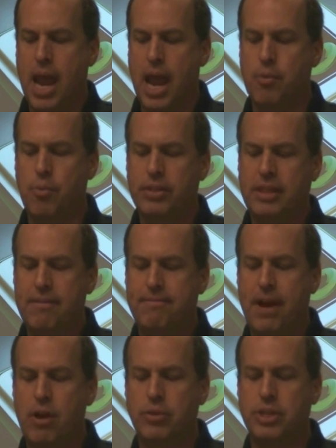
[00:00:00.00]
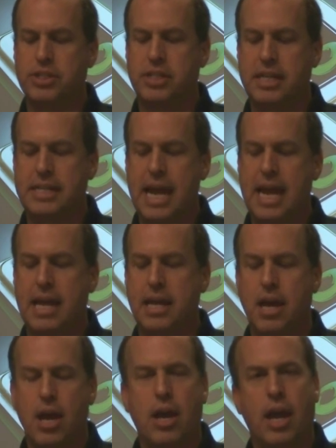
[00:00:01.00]
And what they found is
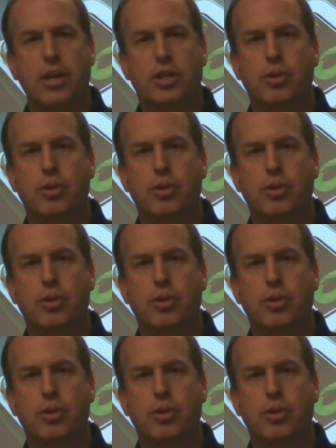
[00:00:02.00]
today, in